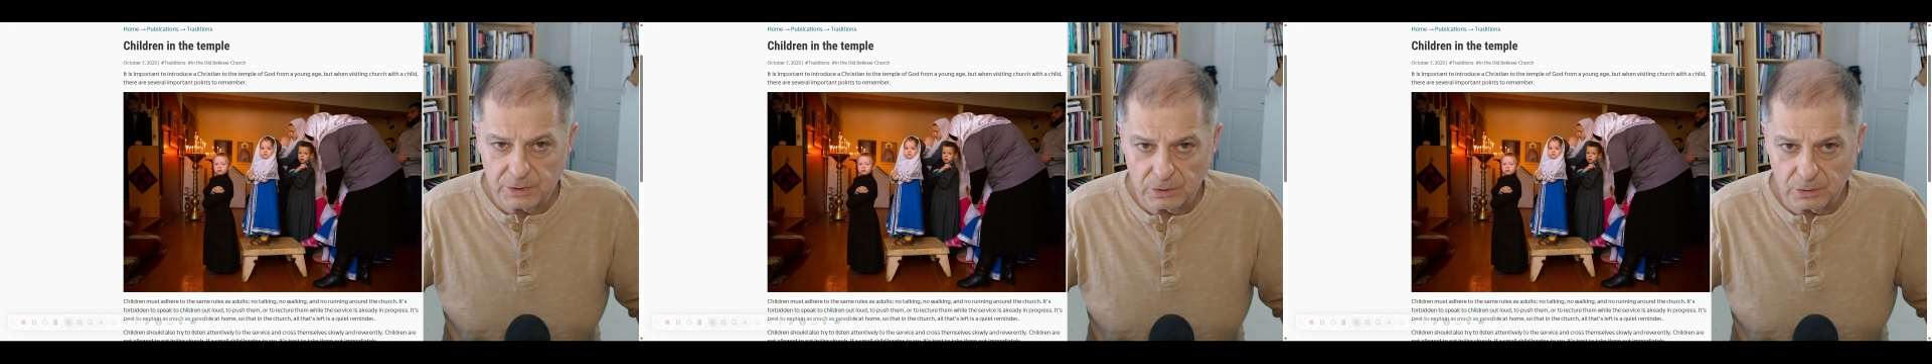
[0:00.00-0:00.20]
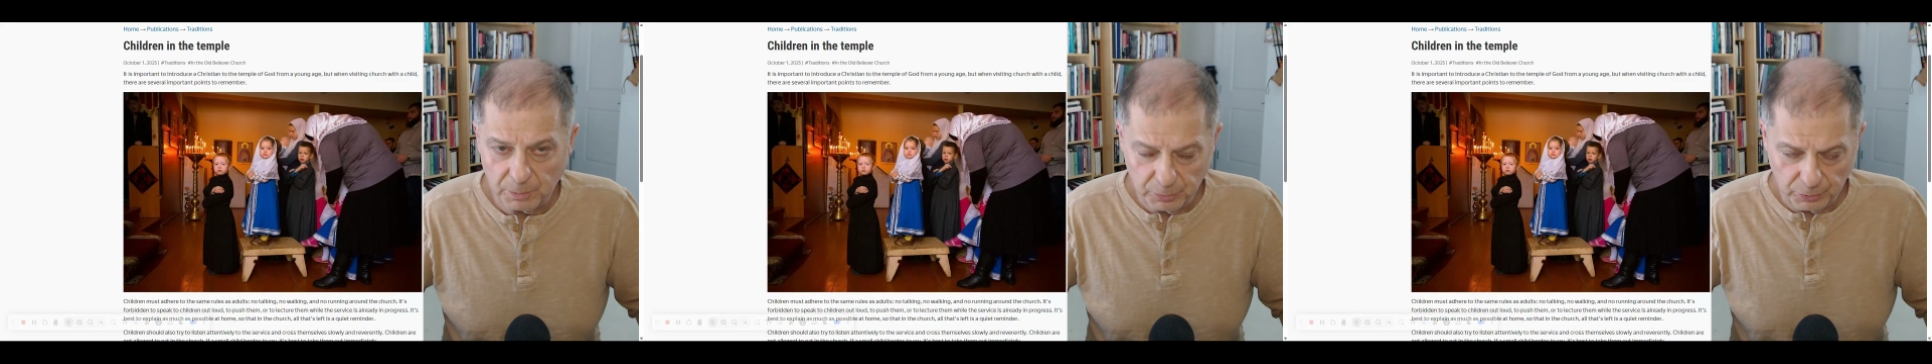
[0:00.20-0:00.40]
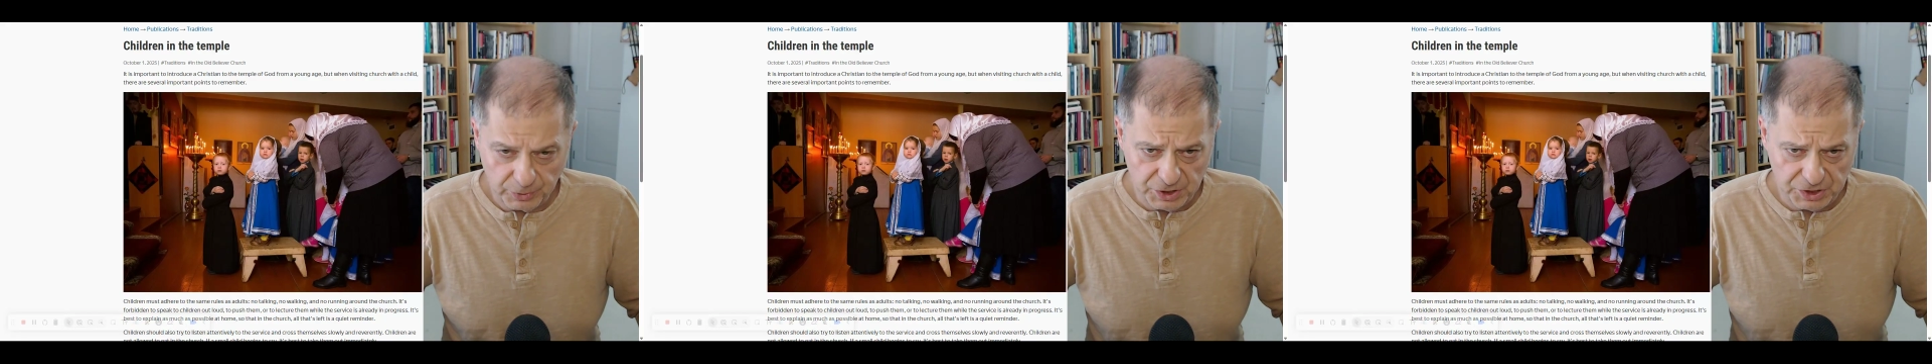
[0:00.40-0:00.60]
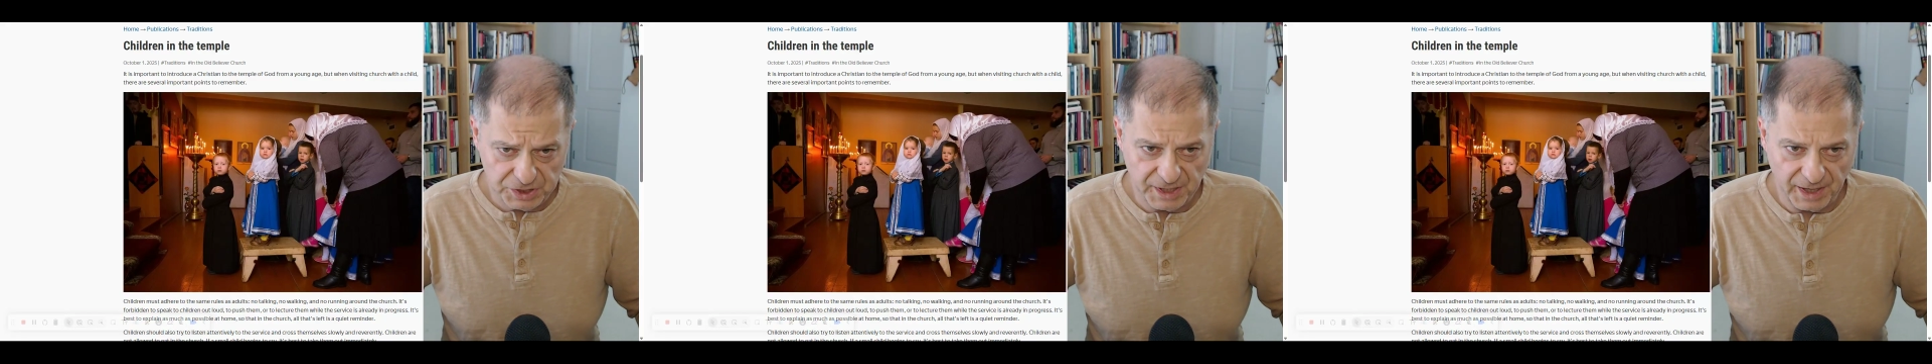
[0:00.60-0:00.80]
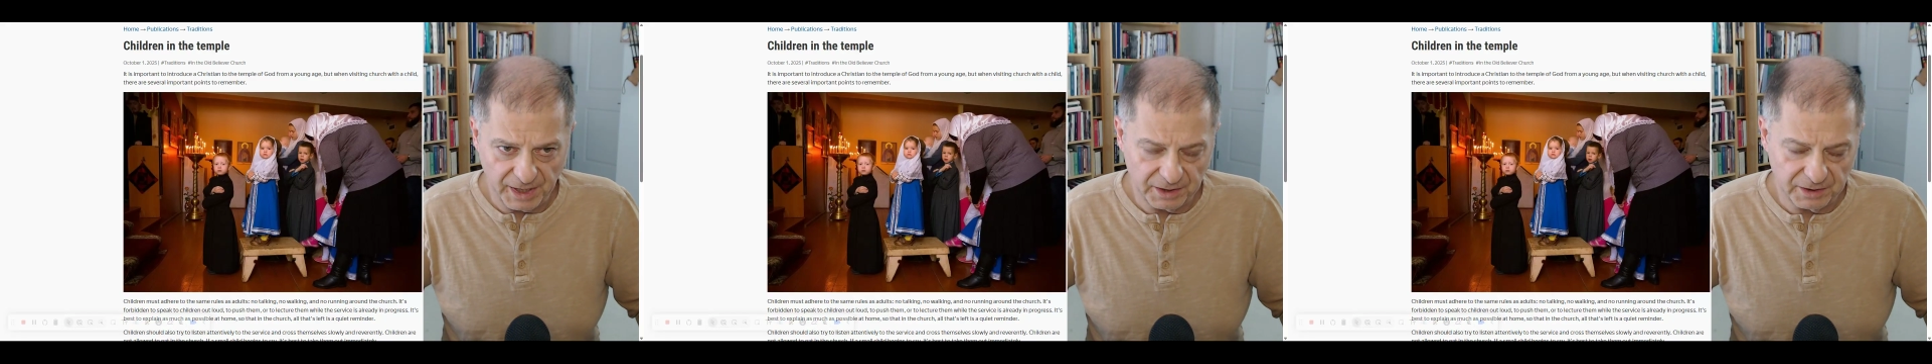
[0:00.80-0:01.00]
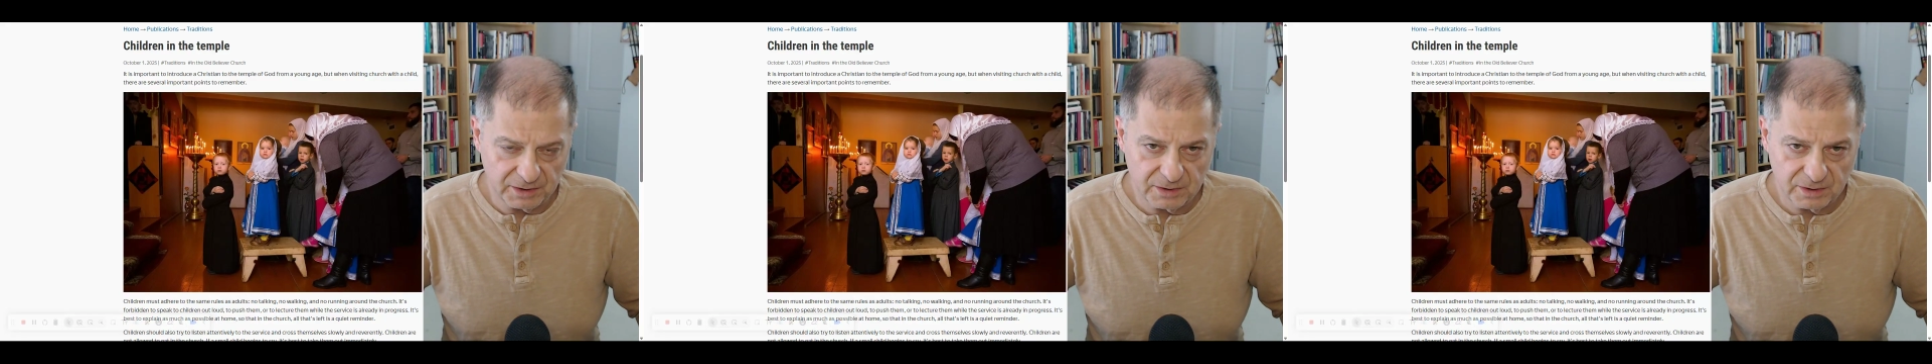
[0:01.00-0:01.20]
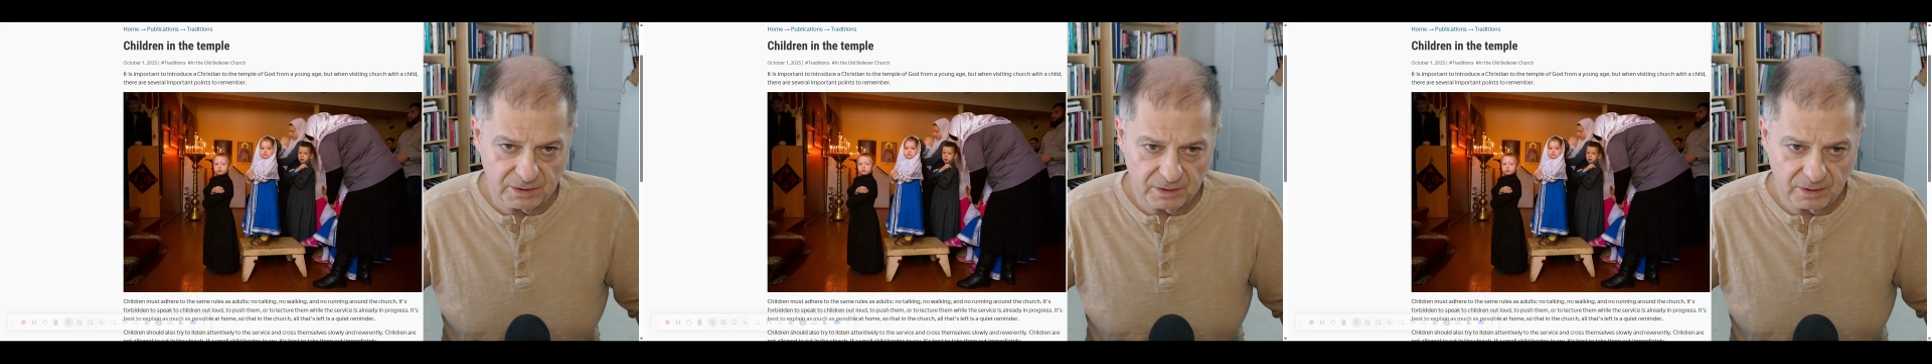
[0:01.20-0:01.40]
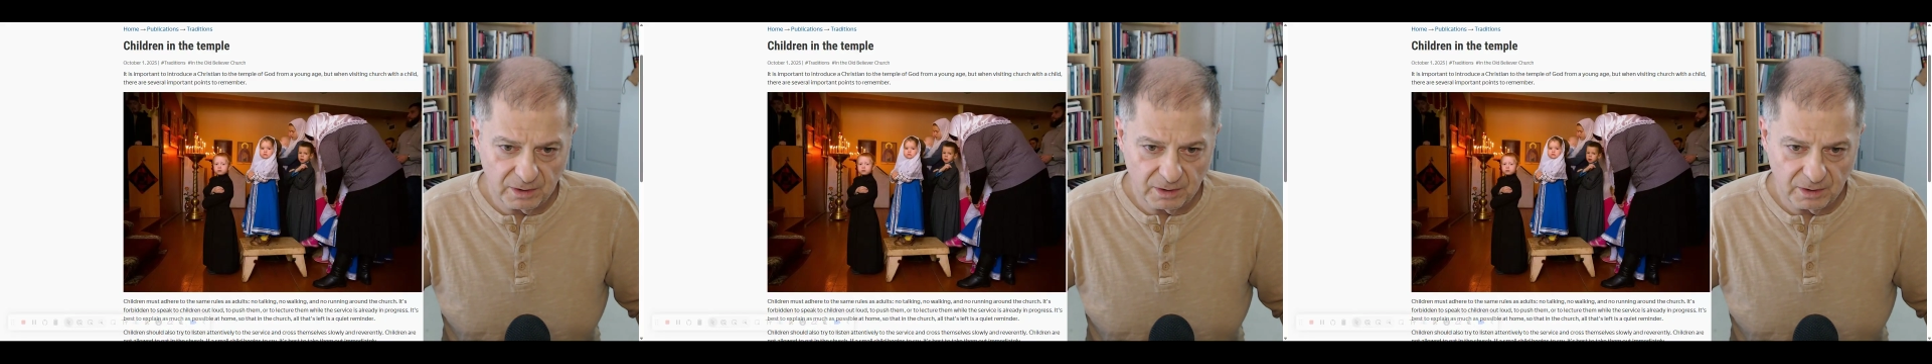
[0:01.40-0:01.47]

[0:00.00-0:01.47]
appreciate it.